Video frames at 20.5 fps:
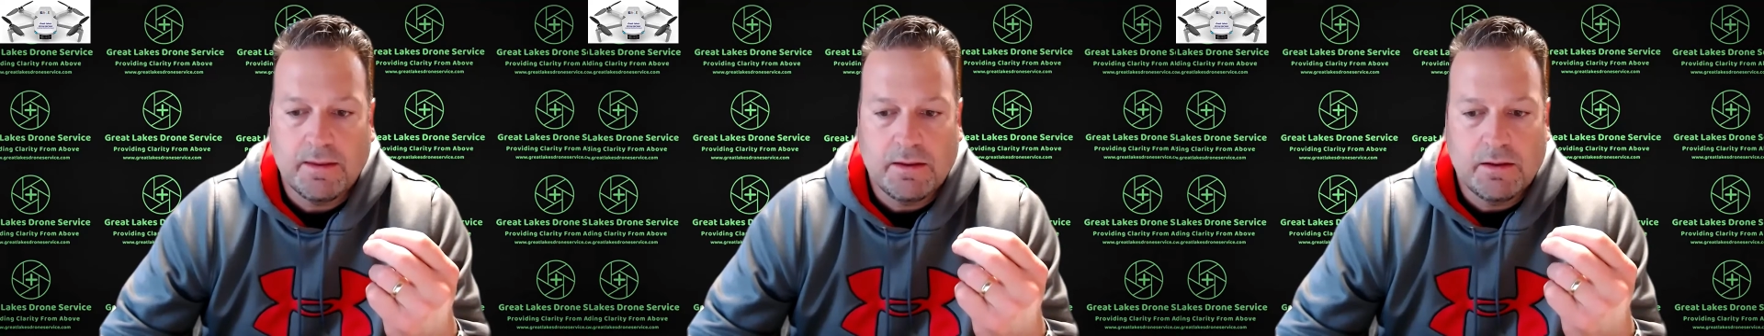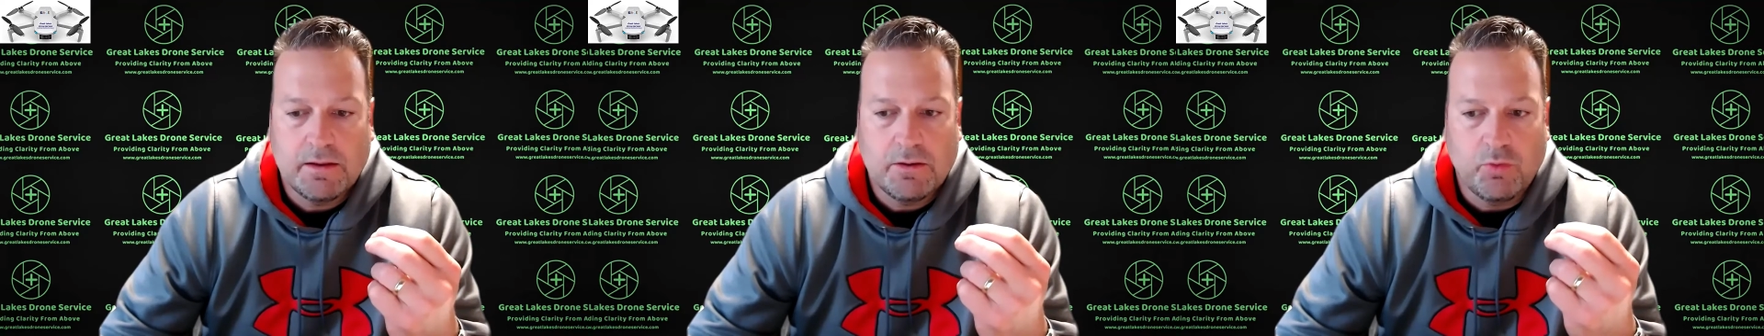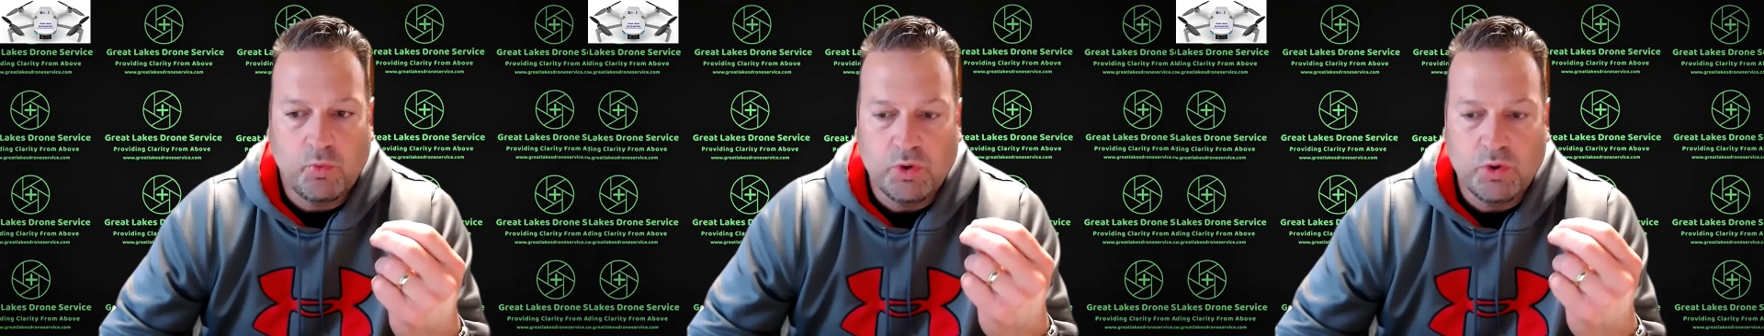
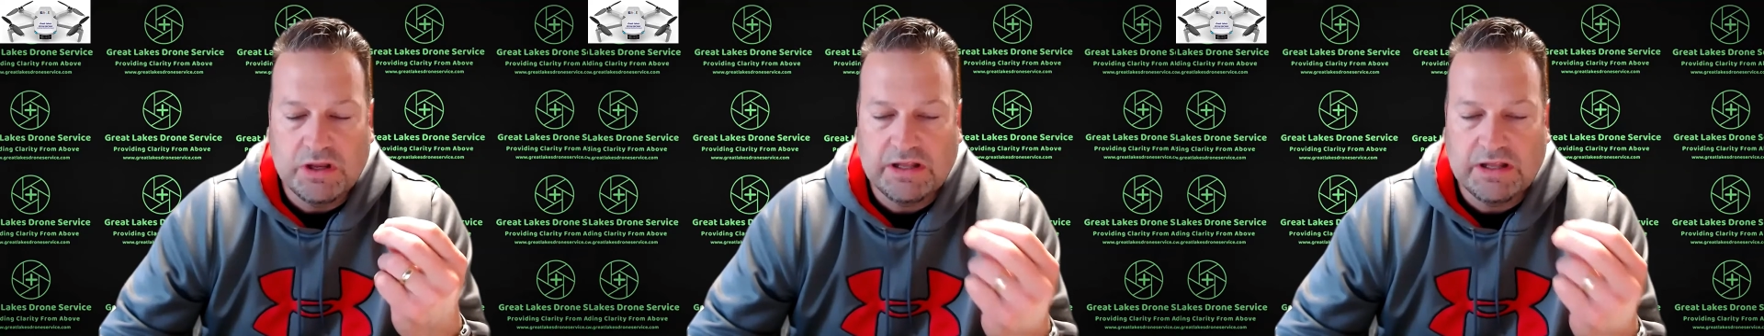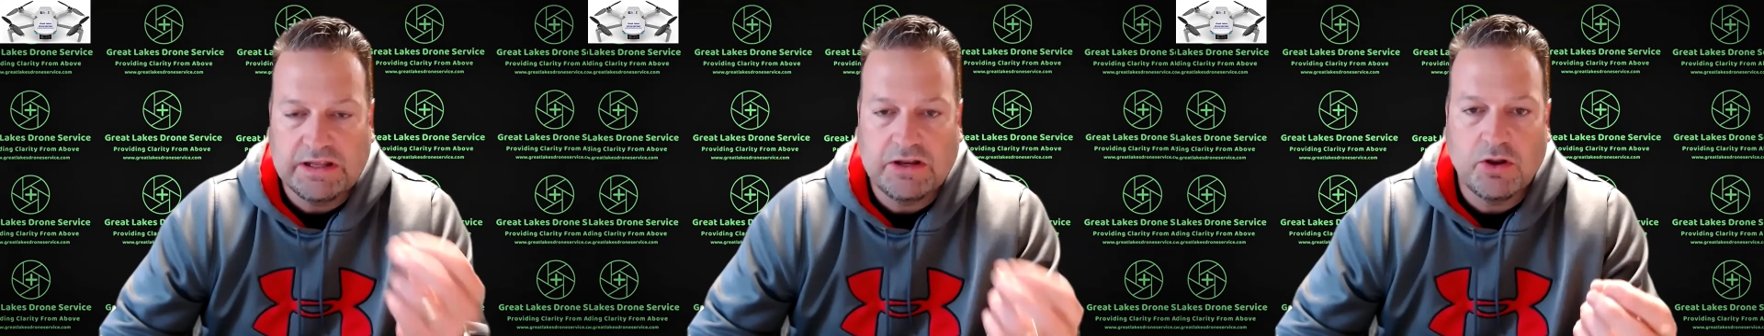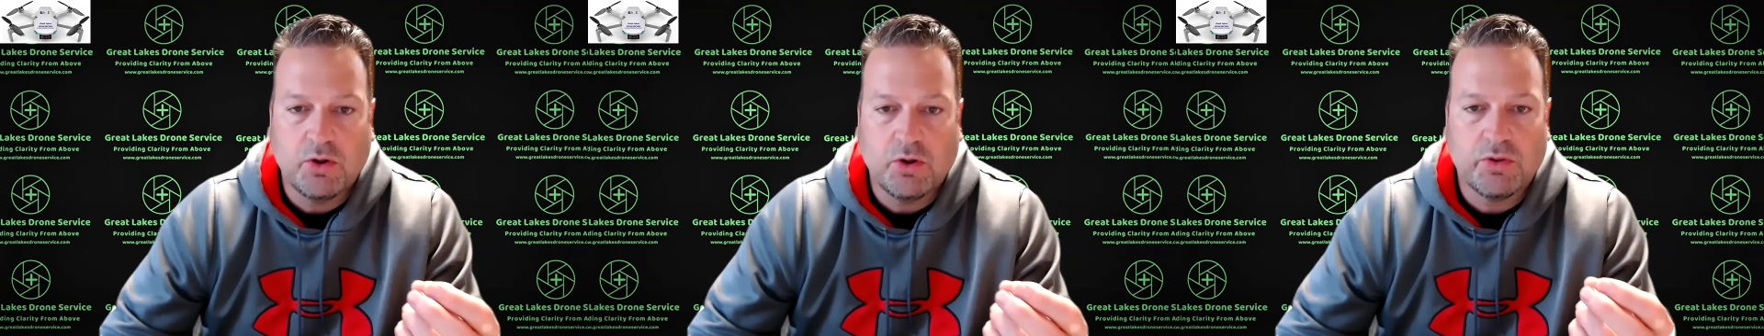
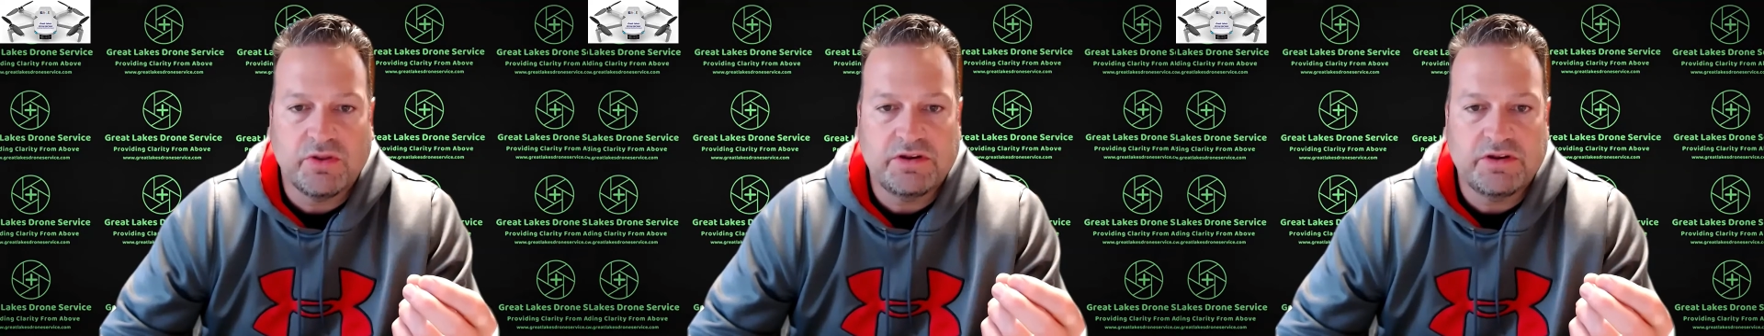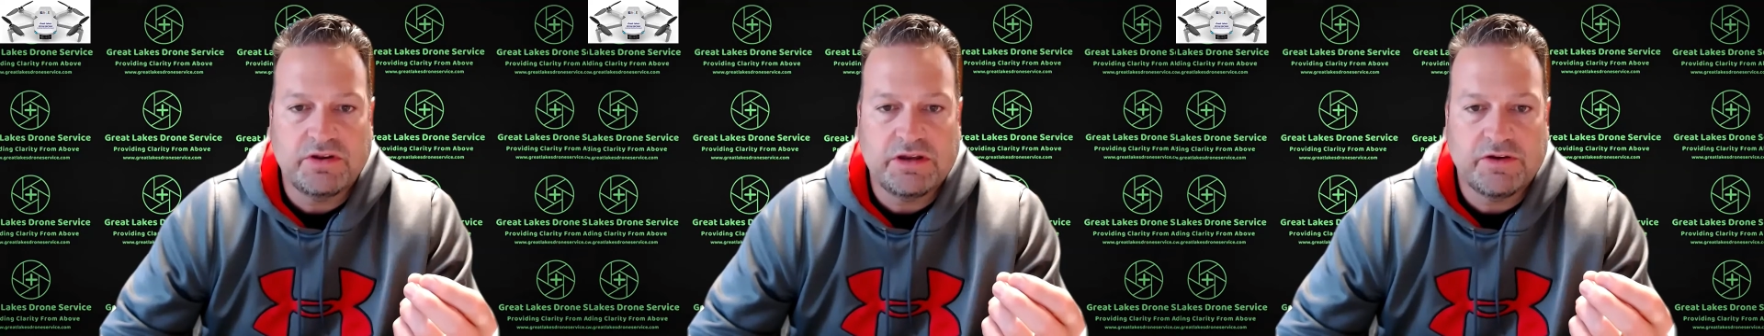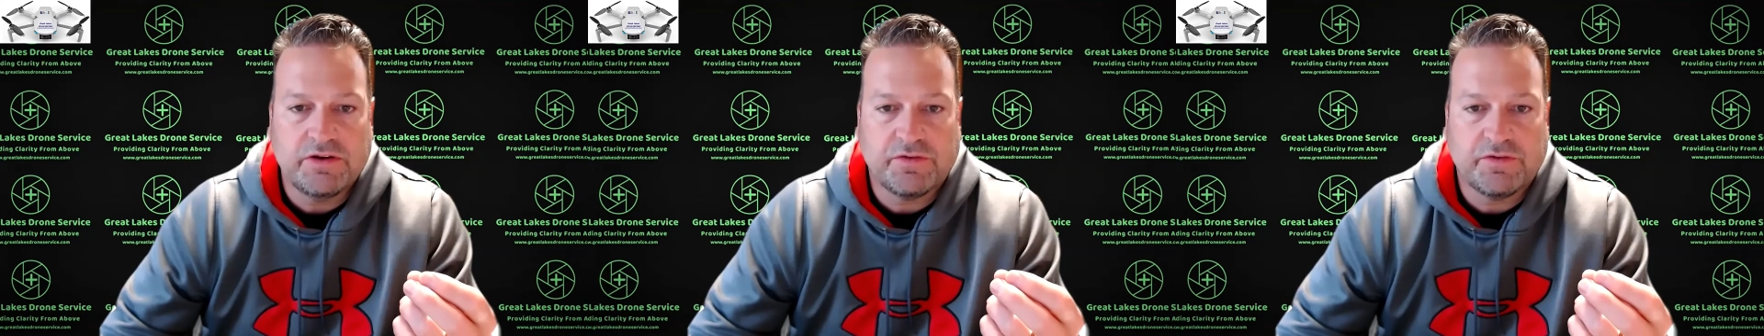Really know the
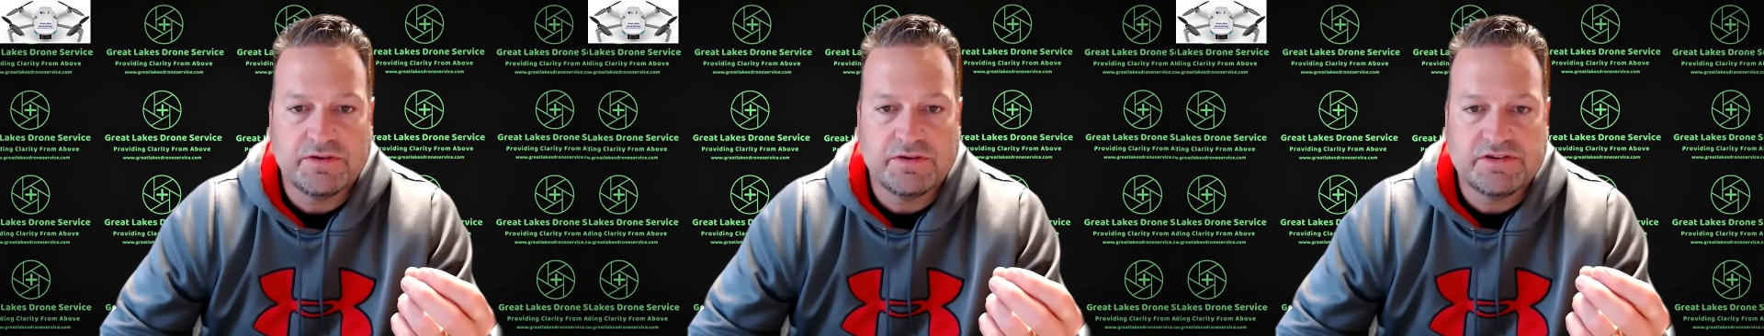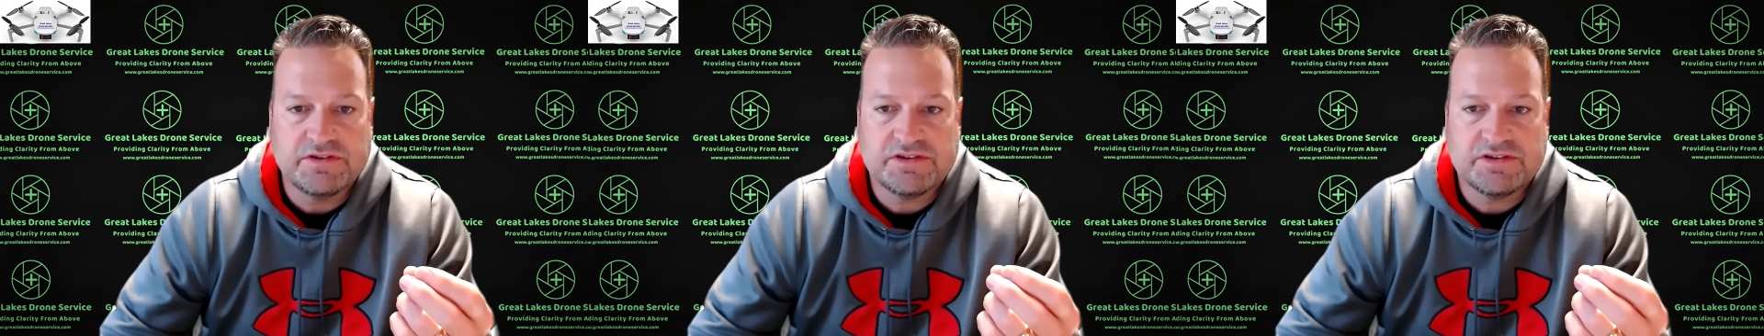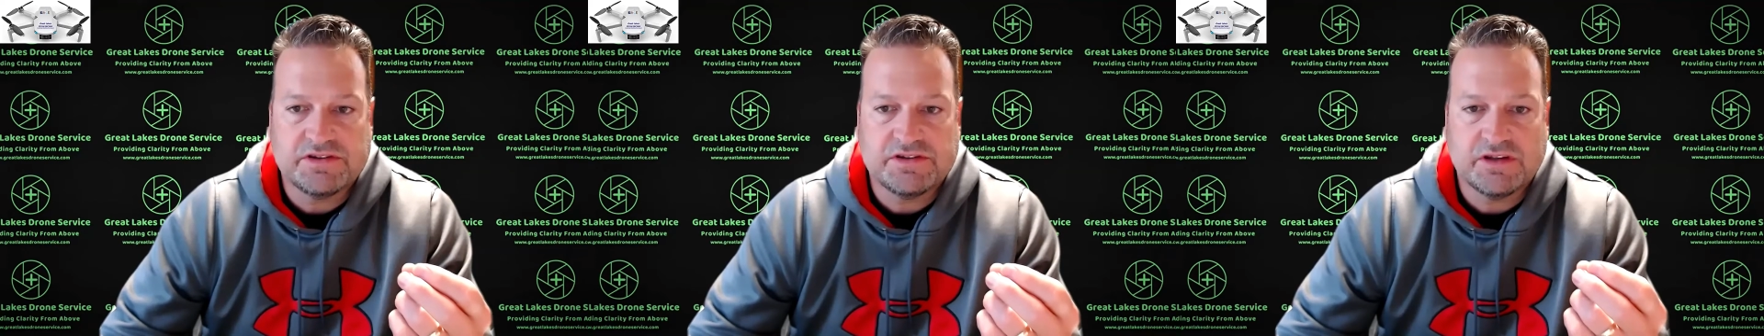
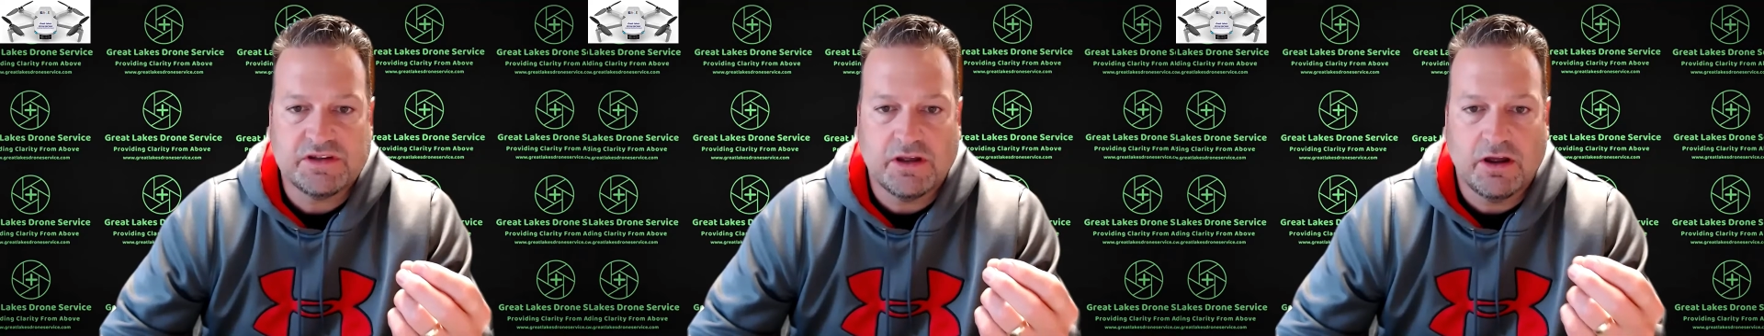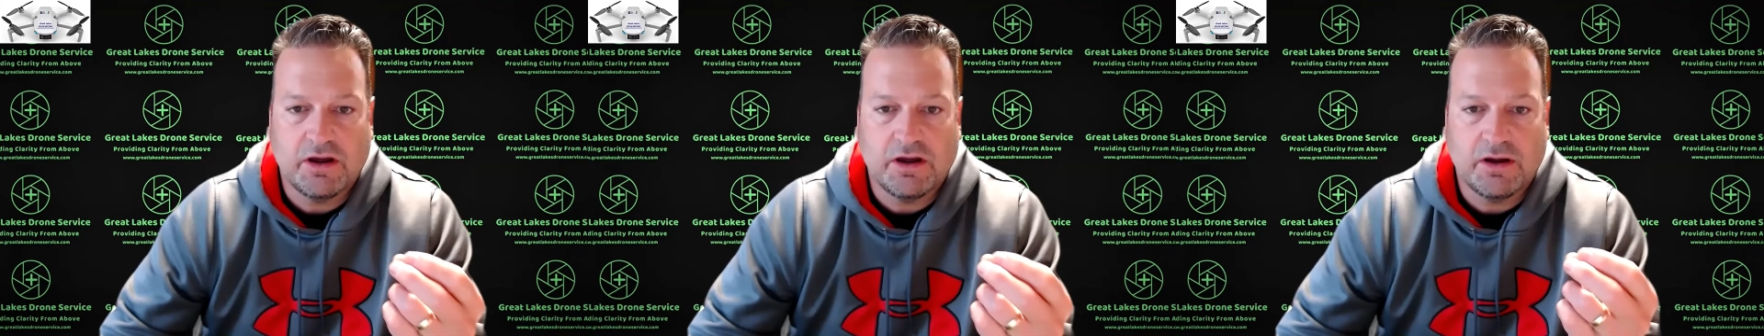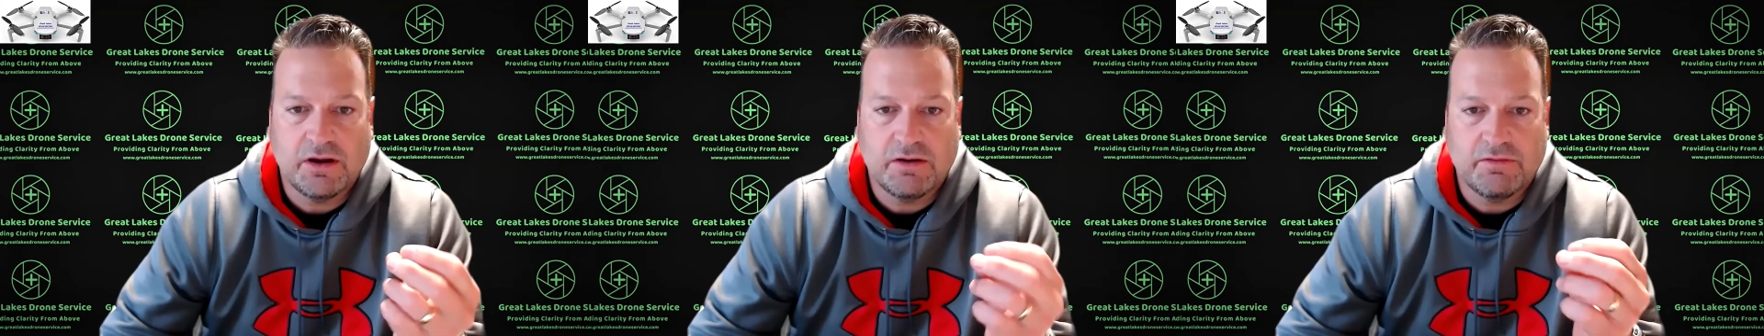difference
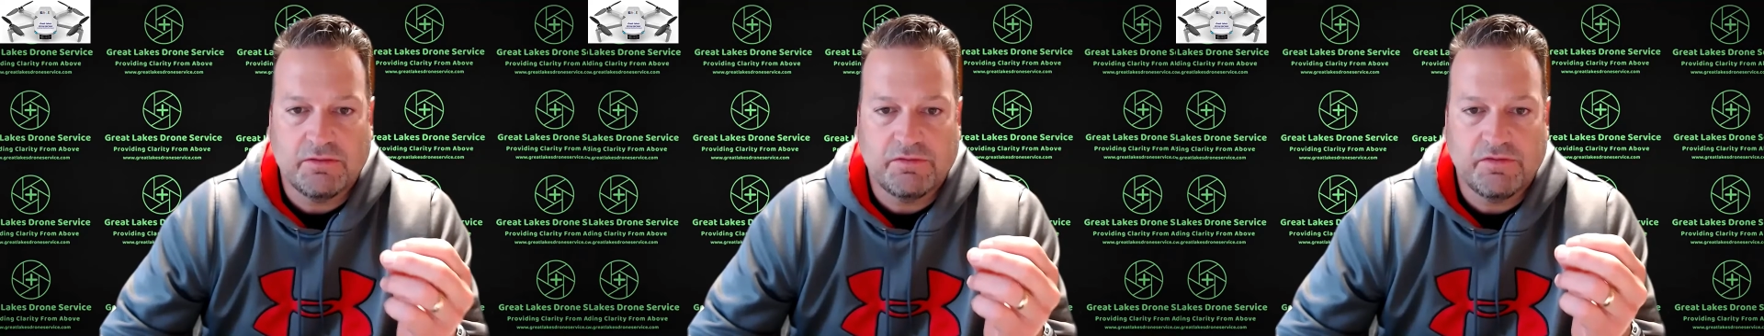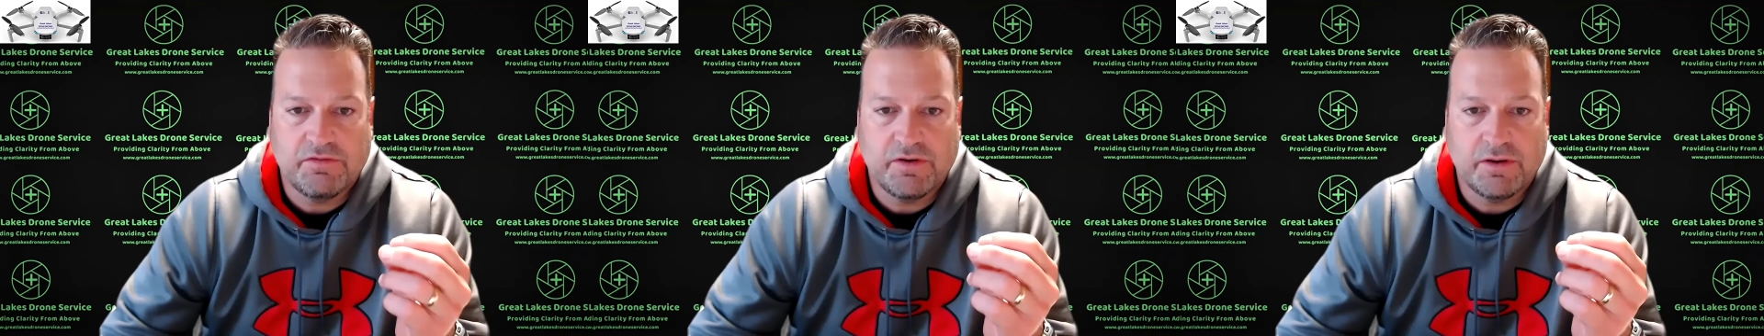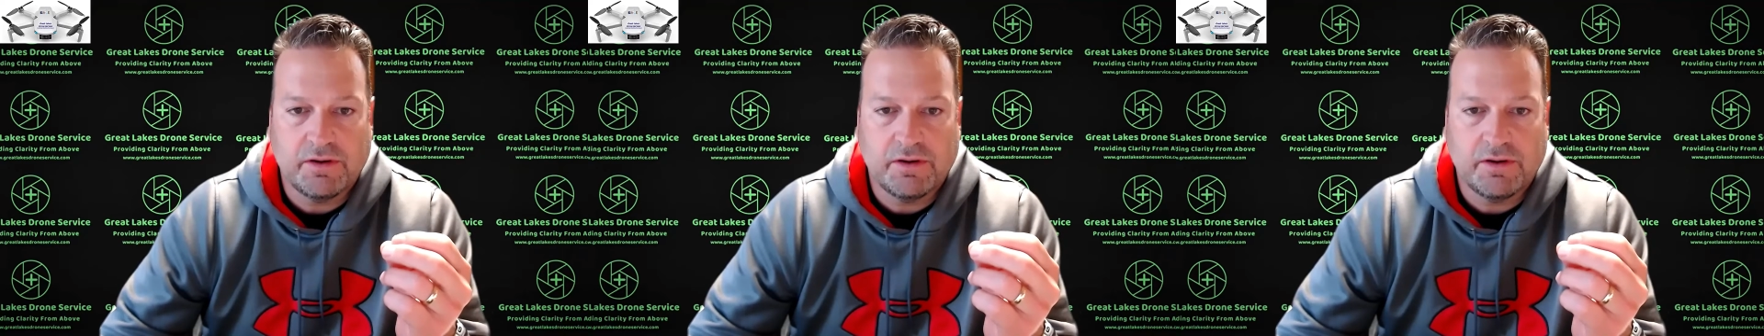of